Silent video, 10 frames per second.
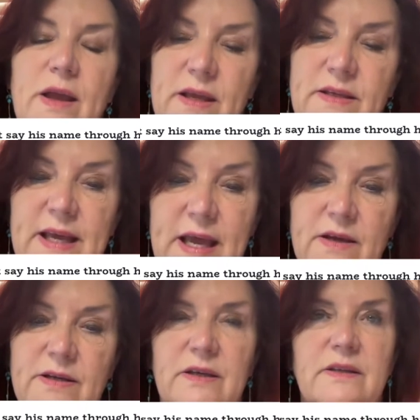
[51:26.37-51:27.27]

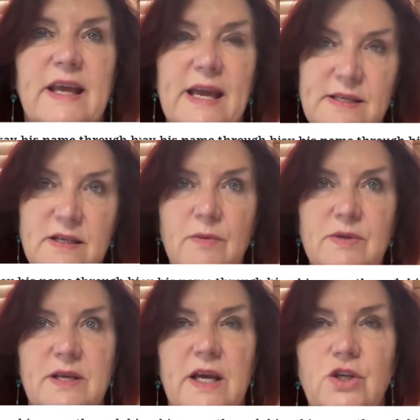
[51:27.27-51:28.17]
Yes, I would
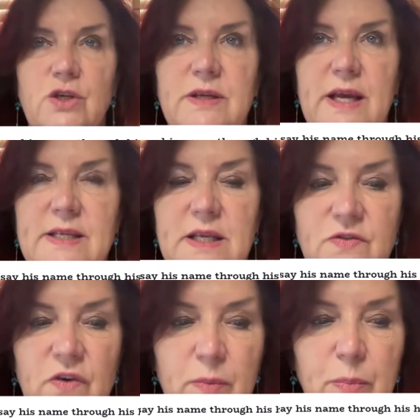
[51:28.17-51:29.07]
say to you, yes, it's
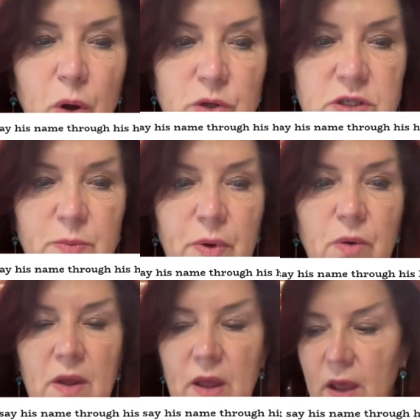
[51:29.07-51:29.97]
very
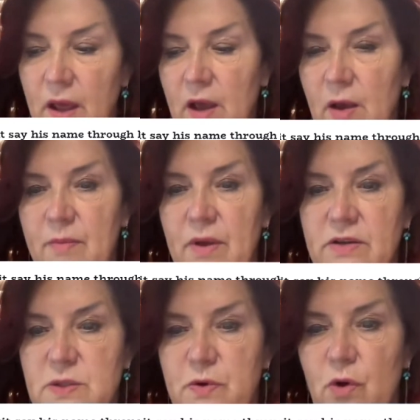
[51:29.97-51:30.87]
possible.
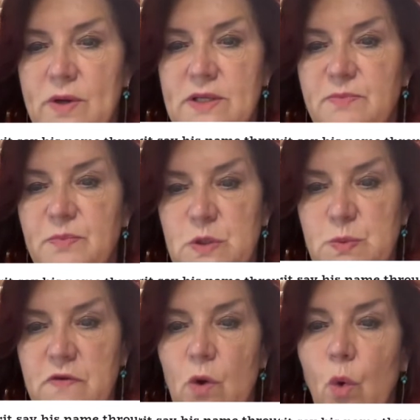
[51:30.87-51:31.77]
Spirit
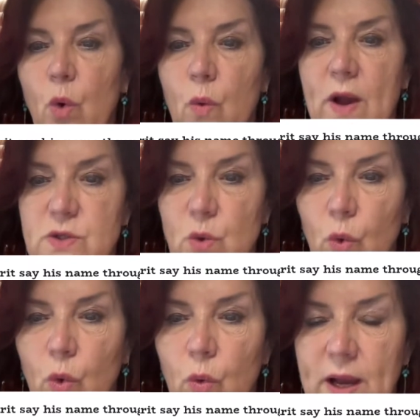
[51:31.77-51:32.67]

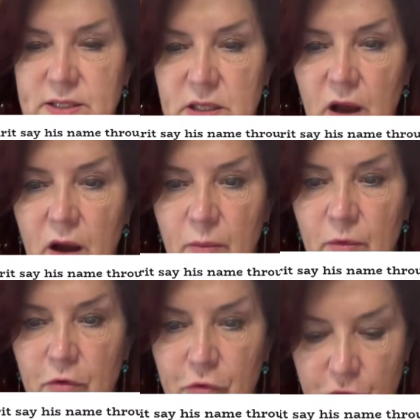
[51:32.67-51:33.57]
always come
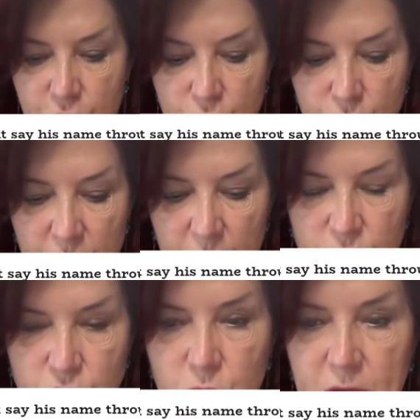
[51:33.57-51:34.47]
through
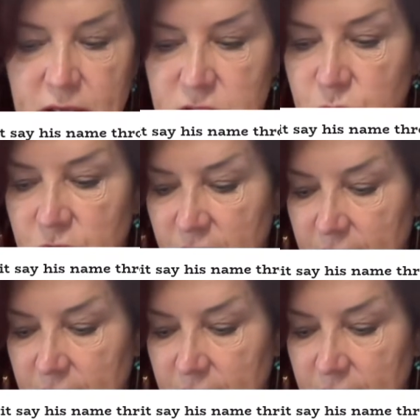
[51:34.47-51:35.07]
to us with